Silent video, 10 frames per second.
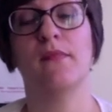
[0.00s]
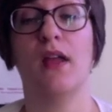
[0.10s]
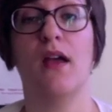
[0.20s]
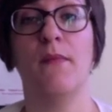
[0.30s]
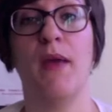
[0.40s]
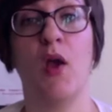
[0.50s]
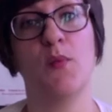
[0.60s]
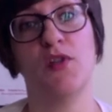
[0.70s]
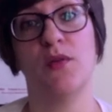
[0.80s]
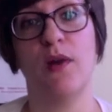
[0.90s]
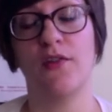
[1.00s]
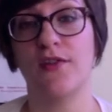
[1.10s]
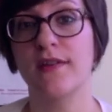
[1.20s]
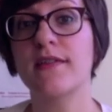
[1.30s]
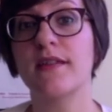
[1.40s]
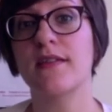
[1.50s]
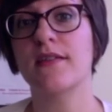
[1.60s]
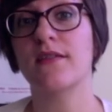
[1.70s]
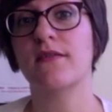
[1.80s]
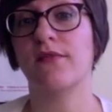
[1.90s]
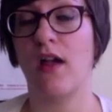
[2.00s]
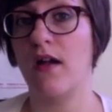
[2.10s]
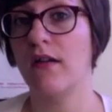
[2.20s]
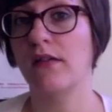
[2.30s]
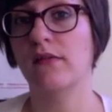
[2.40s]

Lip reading: I hope she watches this vlog